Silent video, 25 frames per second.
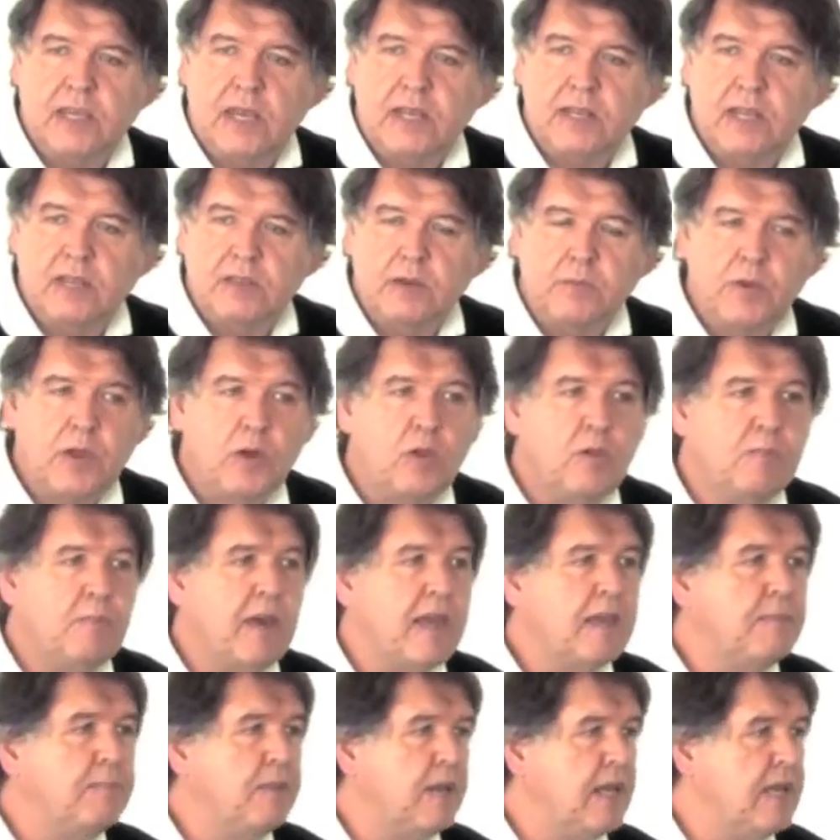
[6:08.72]
idea that we all
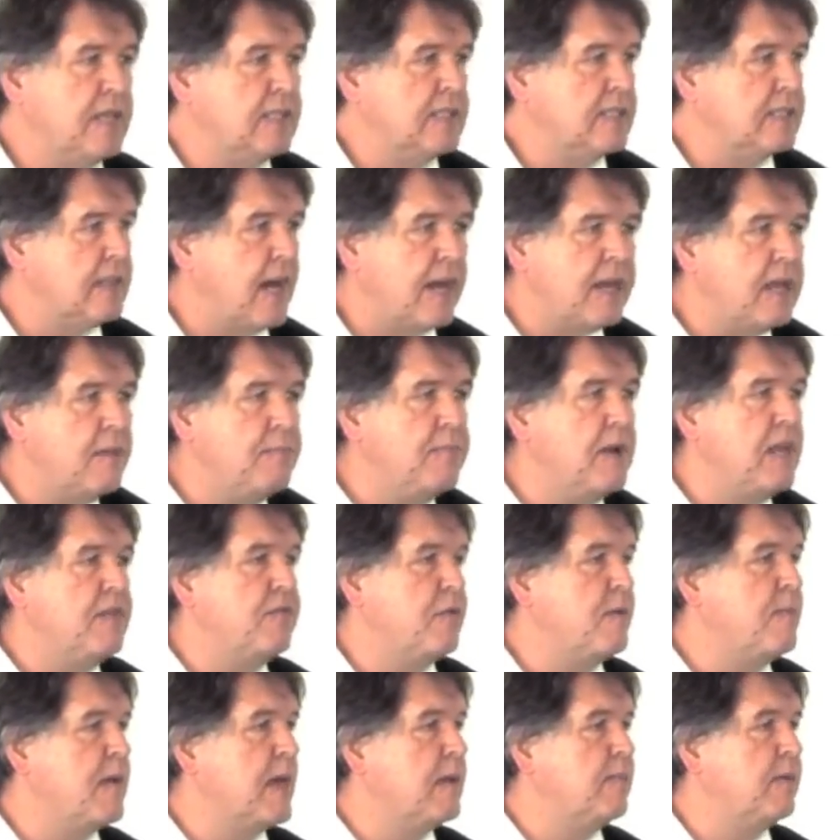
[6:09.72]
make places. I don't believe
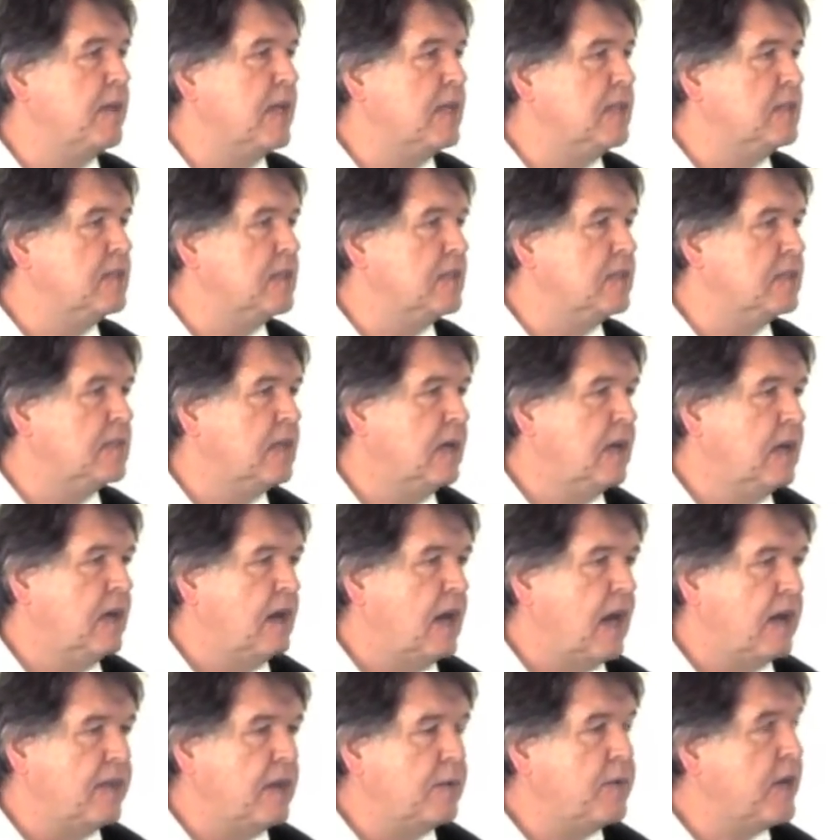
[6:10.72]
we make places.
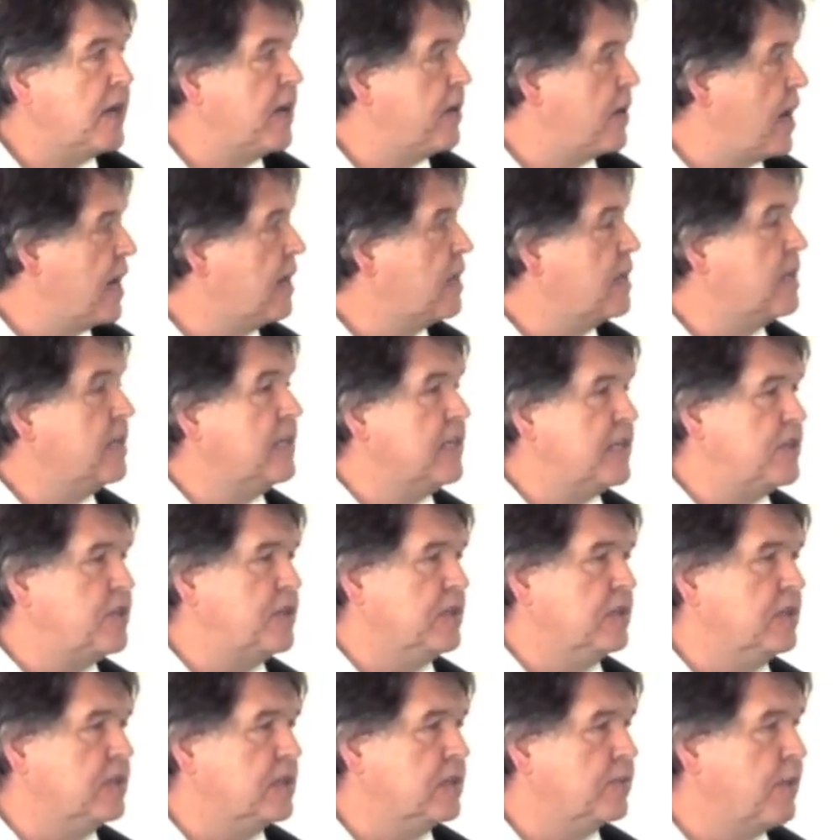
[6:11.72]
I think we create
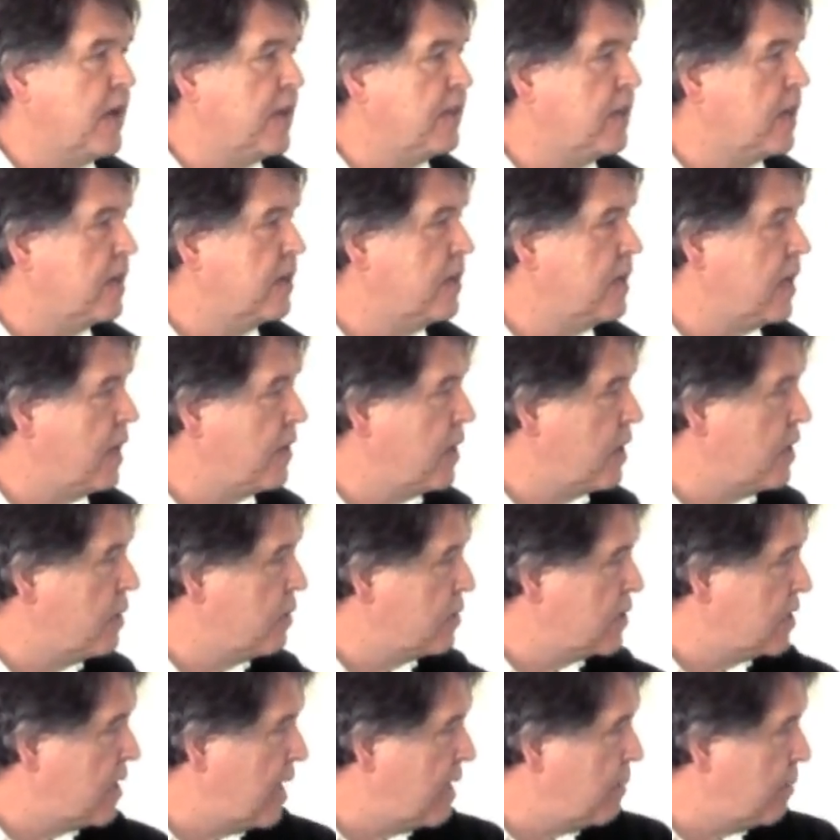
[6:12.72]
conditions. I think
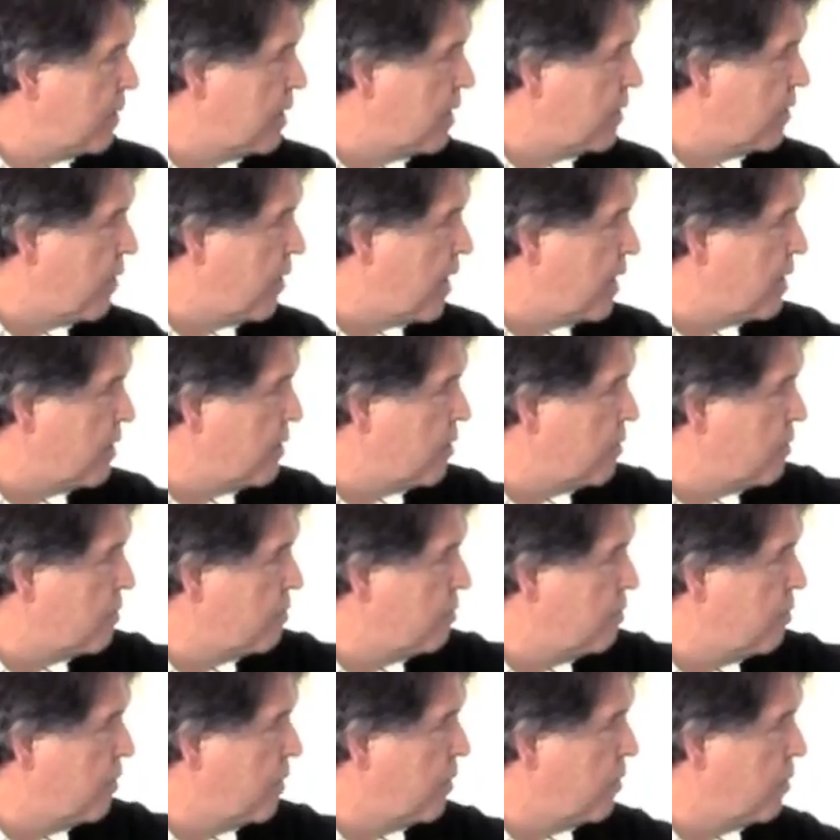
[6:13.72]
your statement that you had in
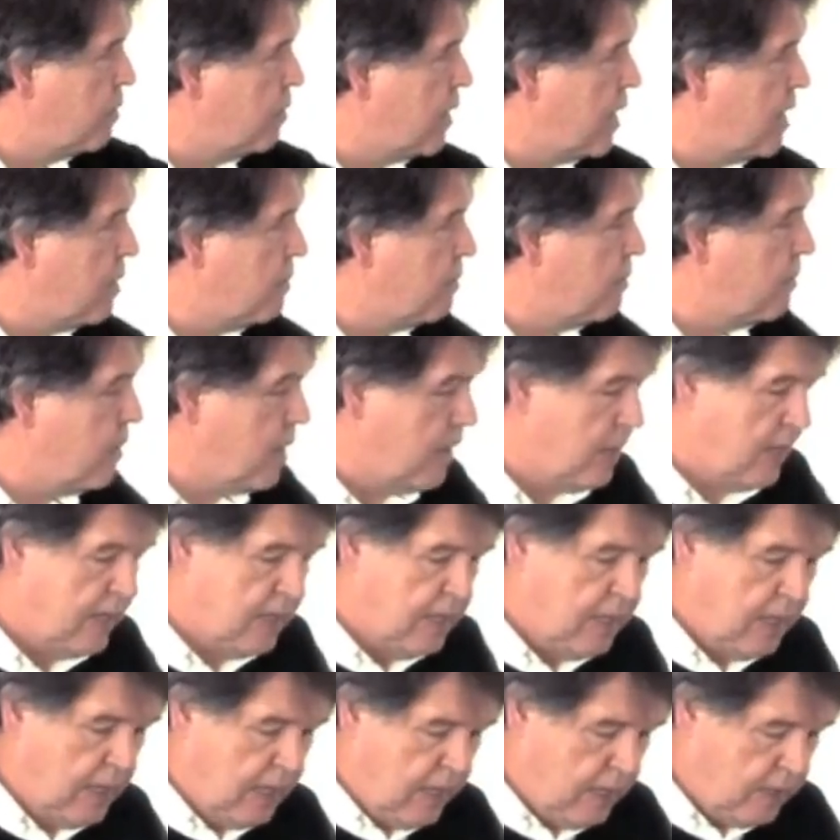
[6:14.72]

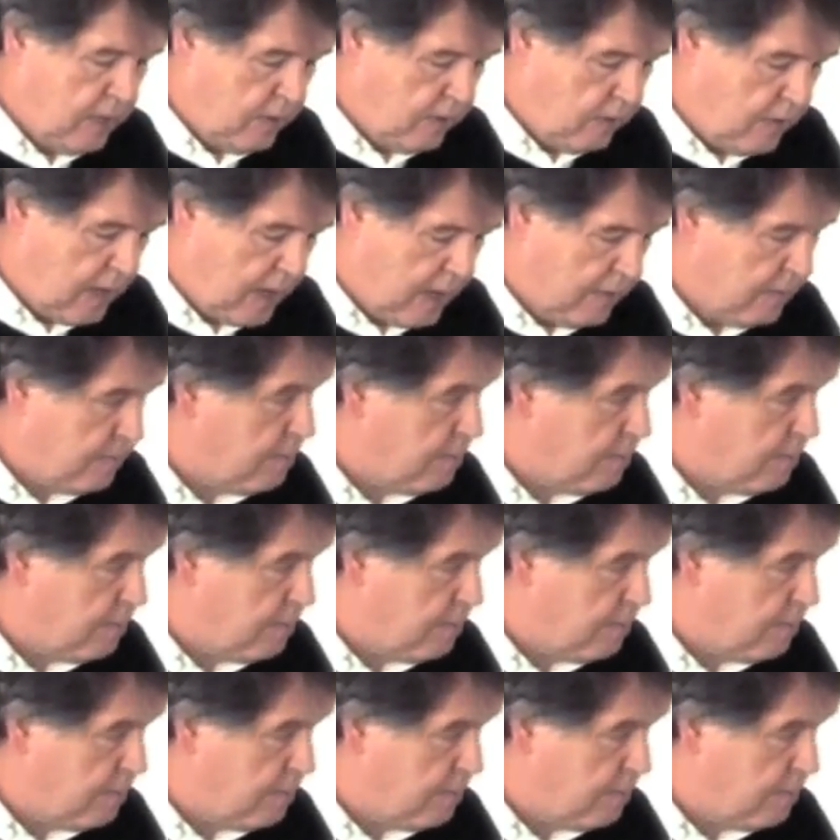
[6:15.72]
your